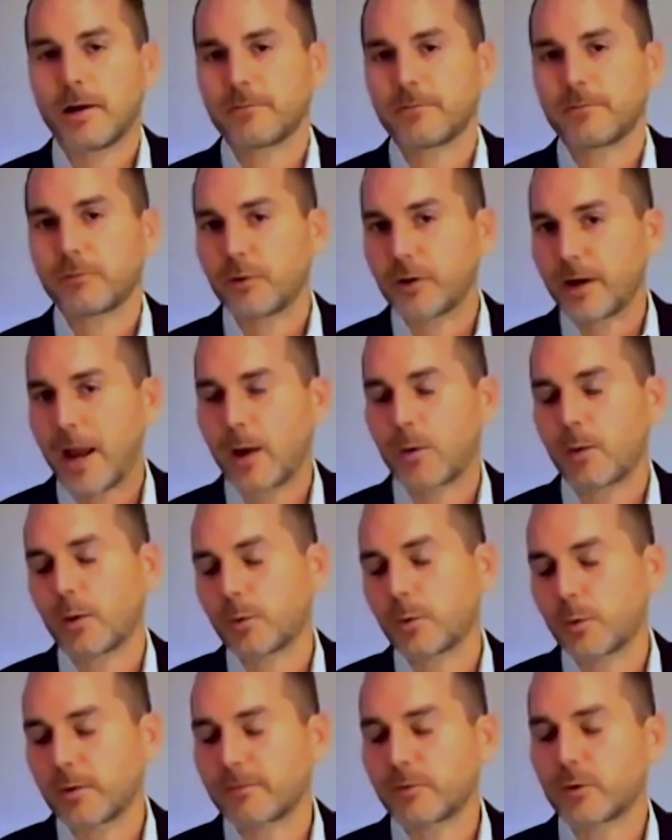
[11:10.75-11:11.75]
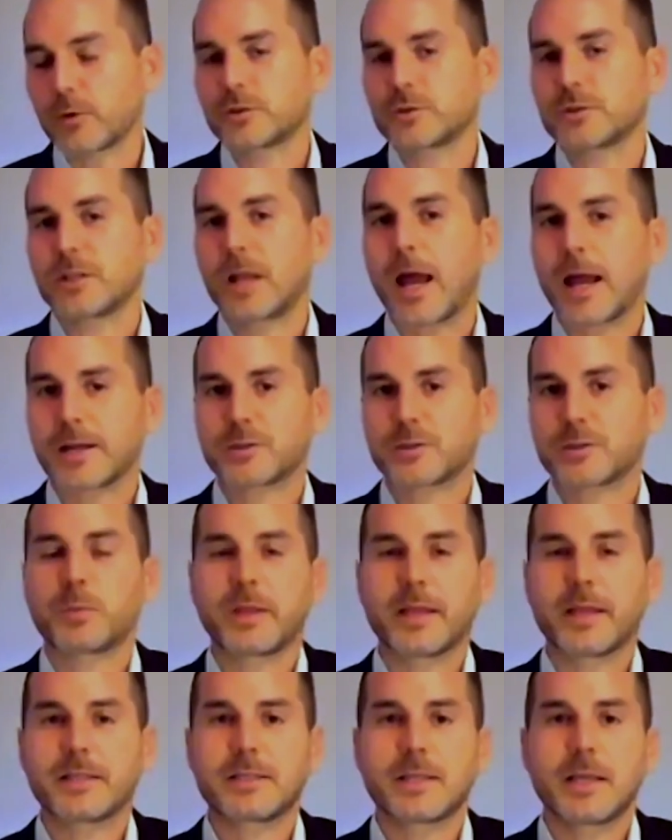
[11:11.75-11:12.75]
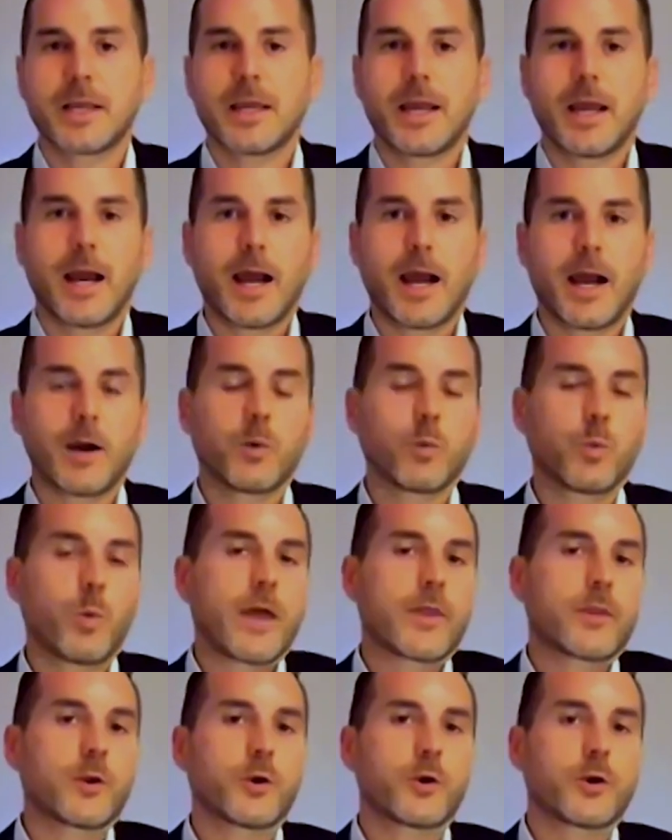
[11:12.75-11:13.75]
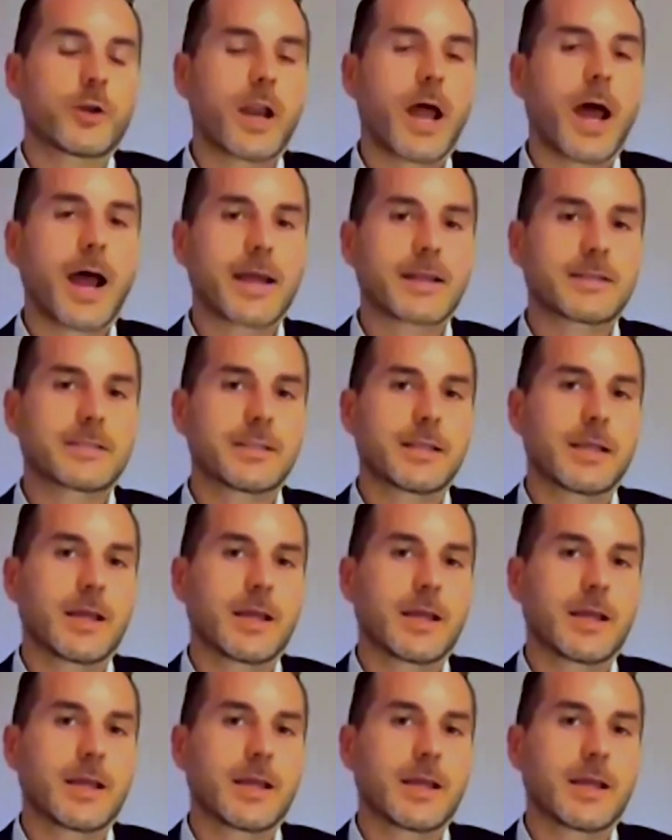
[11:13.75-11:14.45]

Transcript: for now our reverse stock split, whether or not,